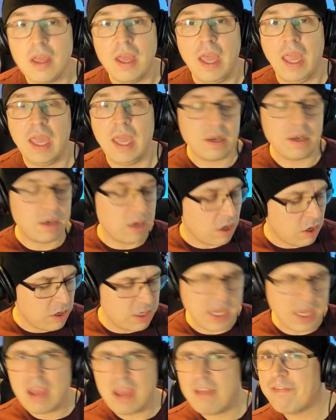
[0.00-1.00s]
And on
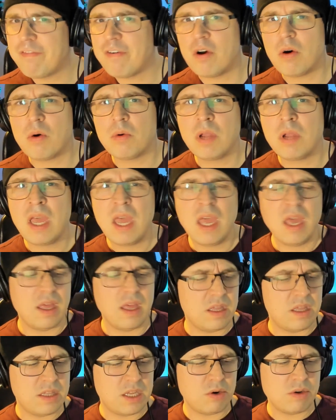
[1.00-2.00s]
the iPhone
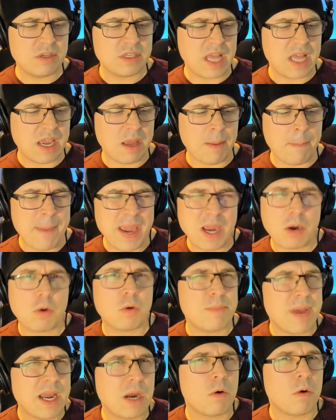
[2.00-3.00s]
there is like a
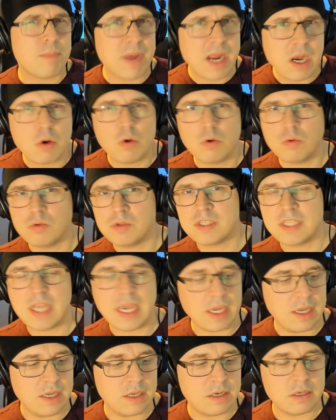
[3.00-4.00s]

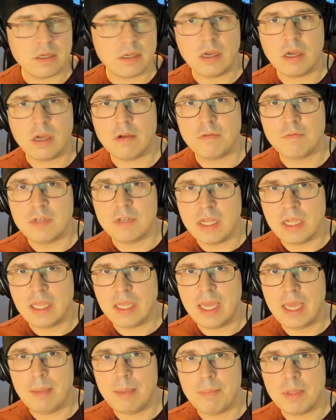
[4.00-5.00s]
microsecond of
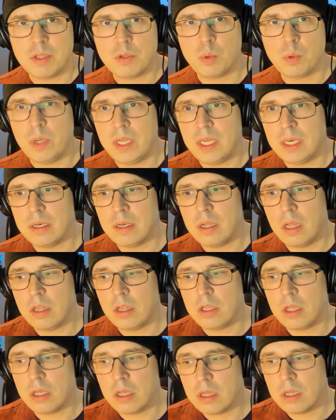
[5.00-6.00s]
delay between
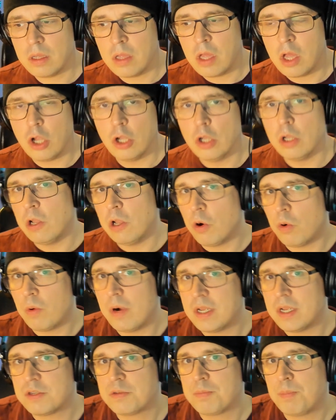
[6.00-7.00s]
the low
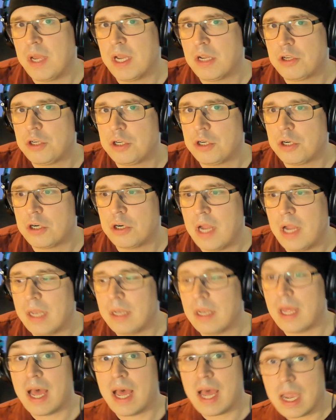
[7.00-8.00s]
res picture
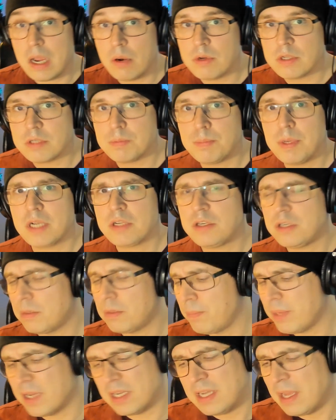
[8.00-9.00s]
and the high res picture,
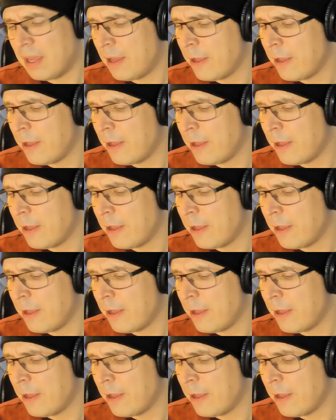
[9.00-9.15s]
but